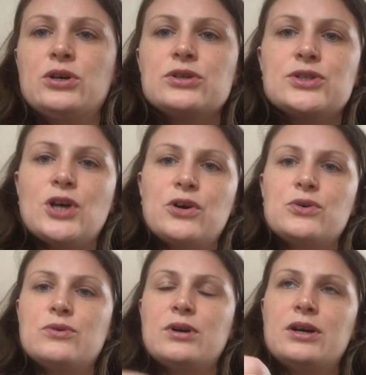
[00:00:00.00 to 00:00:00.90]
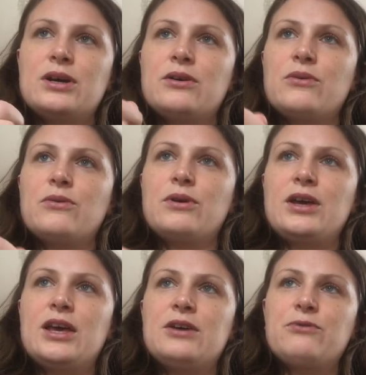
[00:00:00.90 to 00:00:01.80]
So
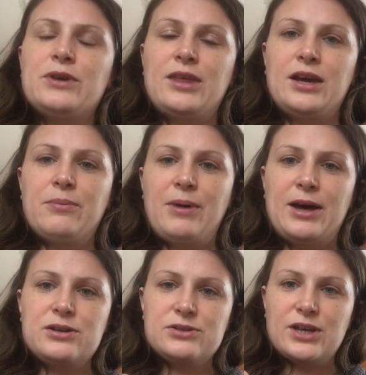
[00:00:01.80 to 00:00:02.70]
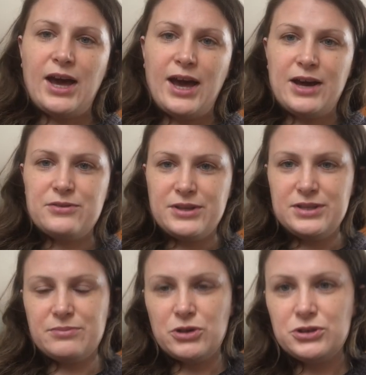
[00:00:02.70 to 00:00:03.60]
if we think about how
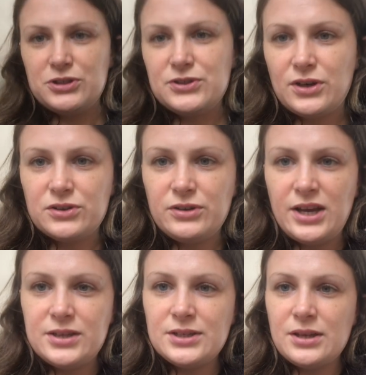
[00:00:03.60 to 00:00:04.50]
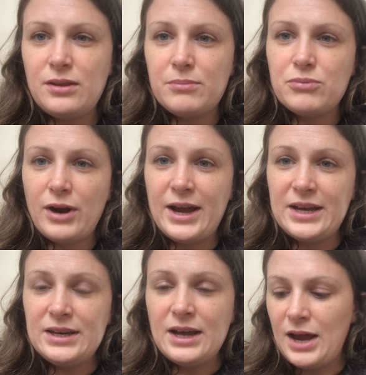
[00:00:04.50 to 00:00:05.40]
these emotions are created in the
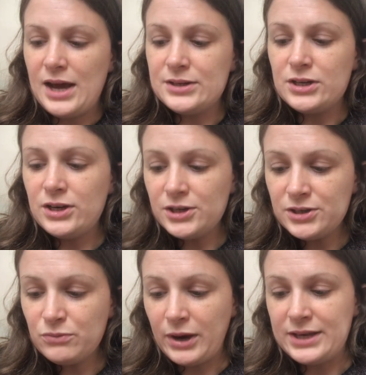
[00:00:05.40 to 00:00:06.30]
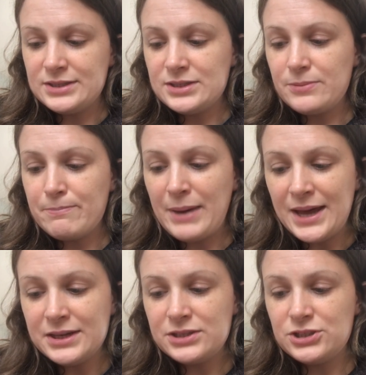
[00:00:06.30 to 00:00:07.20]
brain and learn ways to
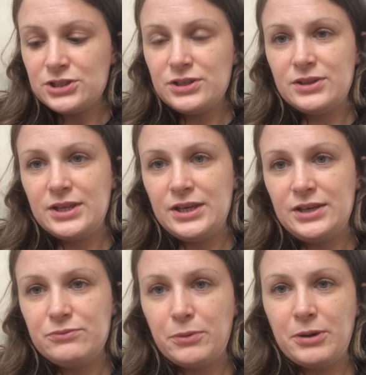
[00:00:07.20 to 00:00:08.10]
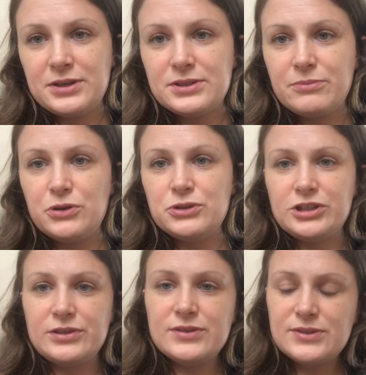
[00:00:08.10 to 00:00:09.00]
manage the repressed
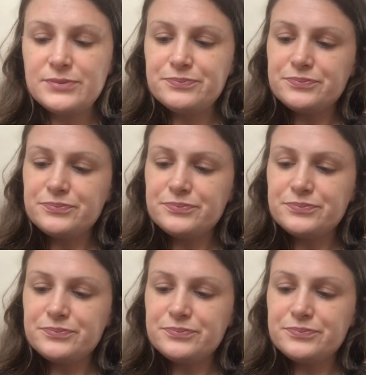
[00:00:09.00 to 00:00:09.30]
emotions,